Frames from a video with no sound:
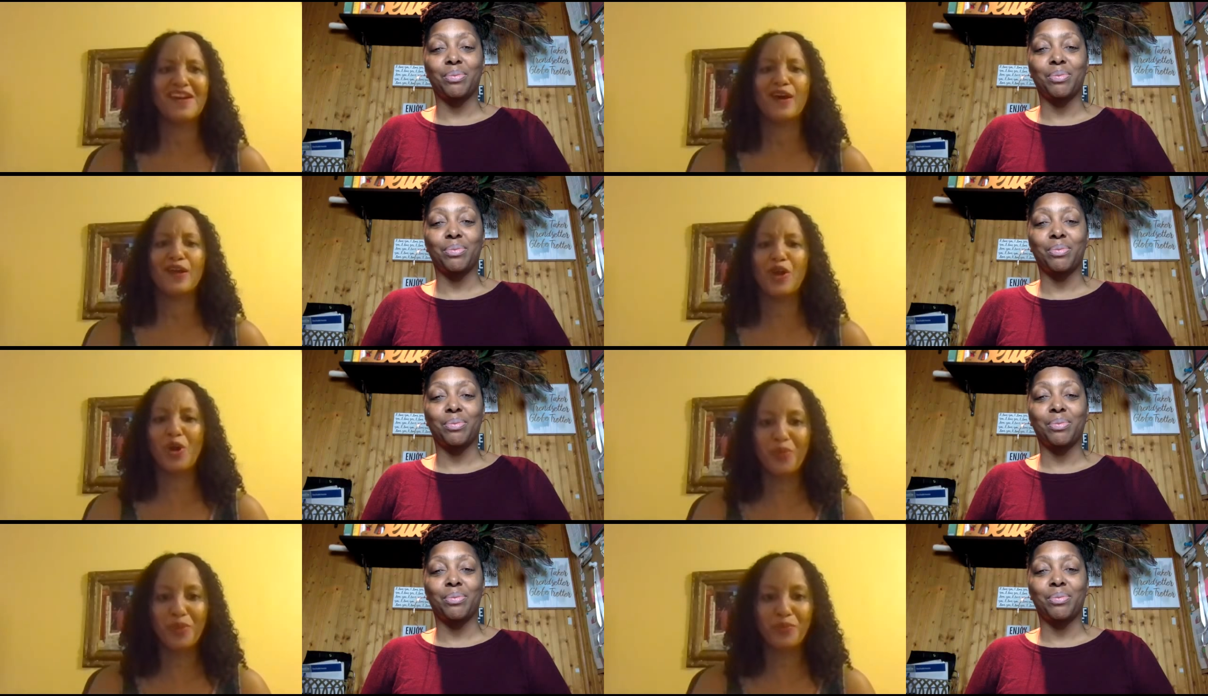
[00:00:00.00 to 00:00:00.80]
Speaker 1: a lot
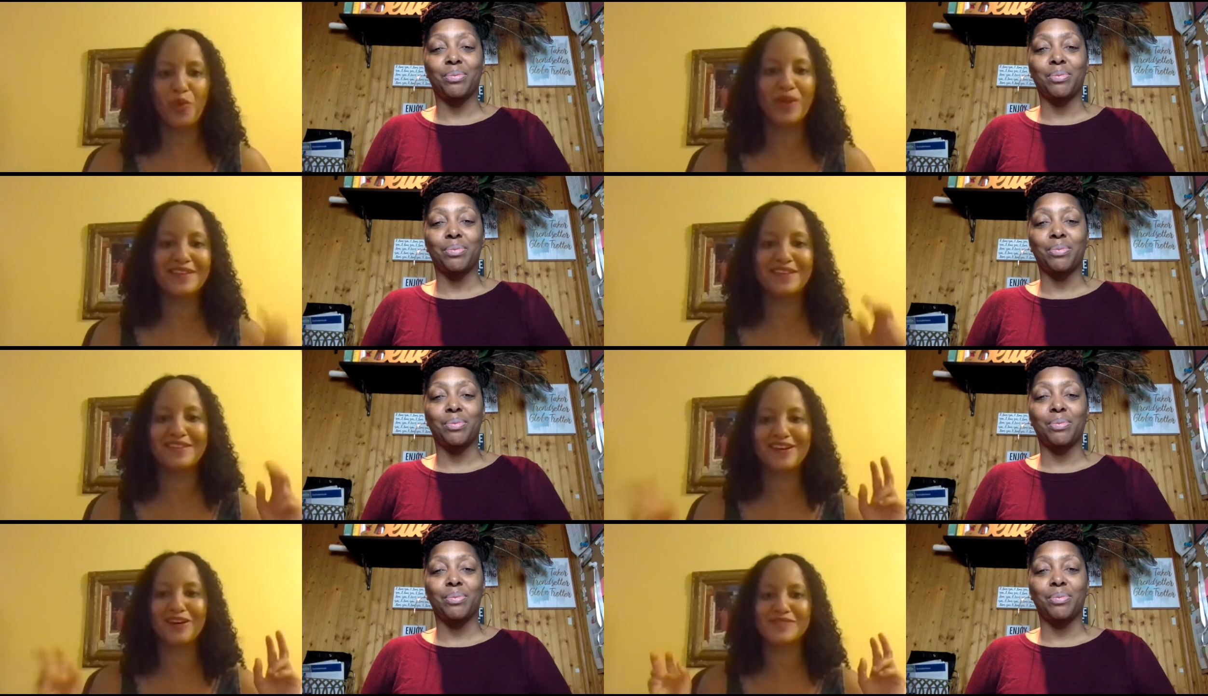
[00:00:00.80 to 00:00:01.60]
of people, when they
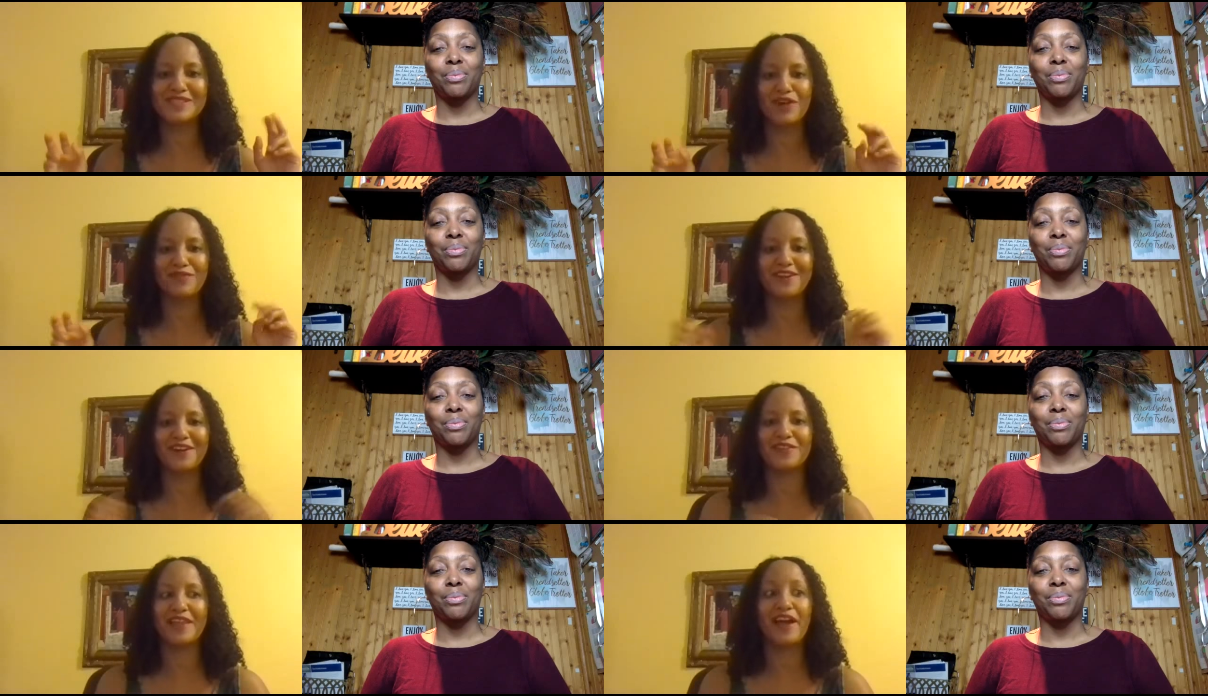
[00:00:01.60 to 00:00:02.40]
think of self care,
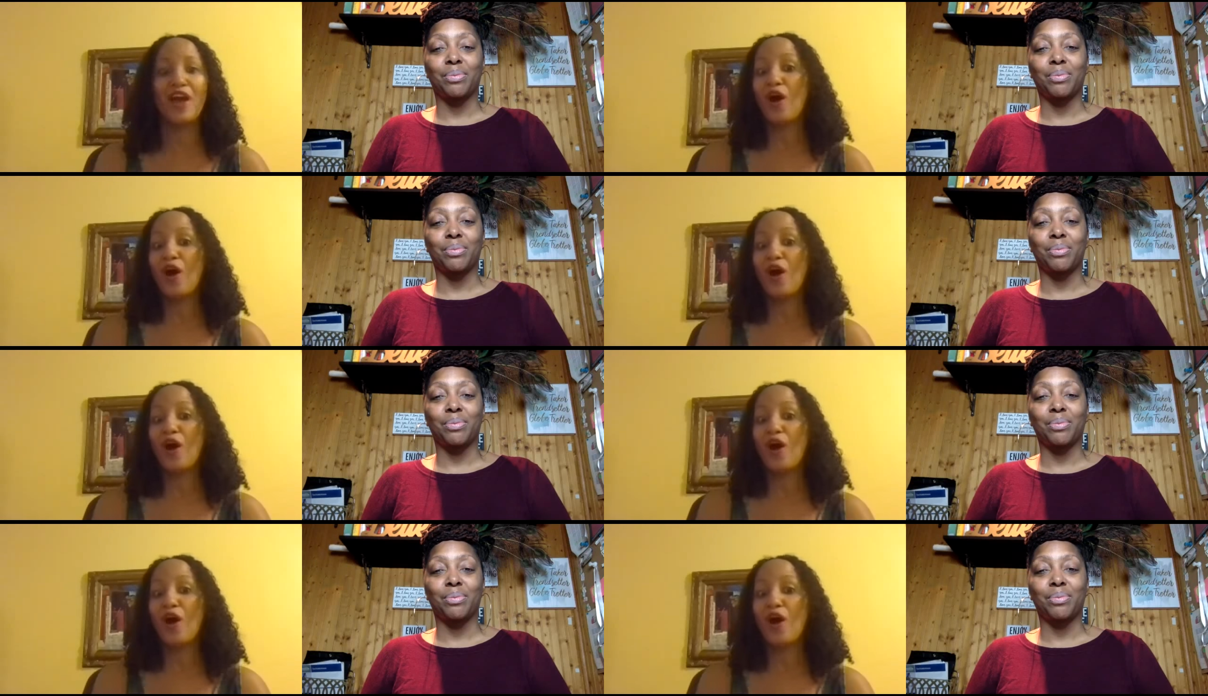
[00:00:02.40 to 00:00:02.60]
they're like,